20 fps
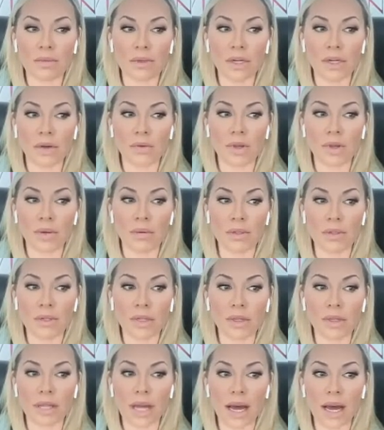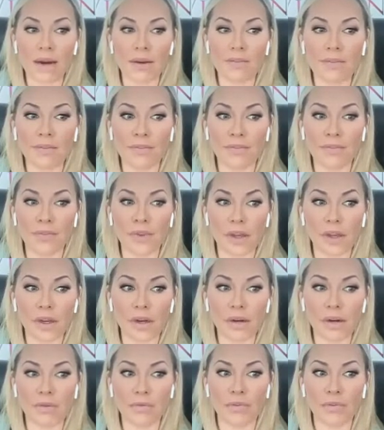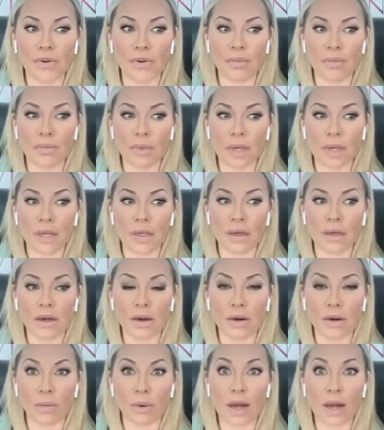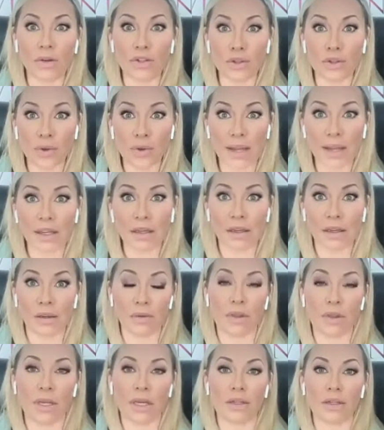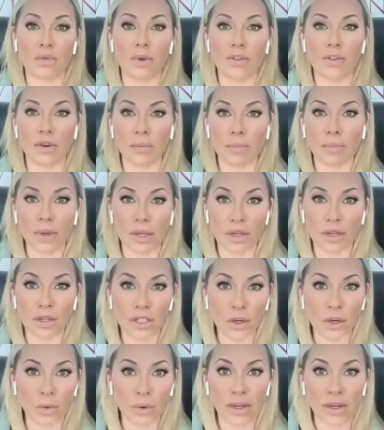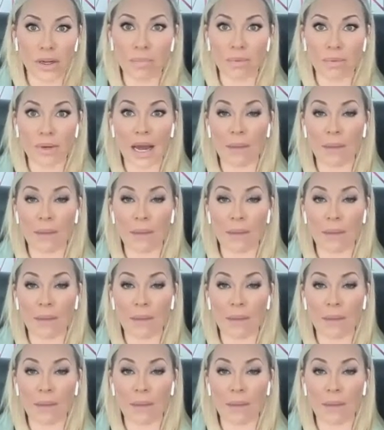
there was a lot of fear for me around trying new things, whether it be showing up.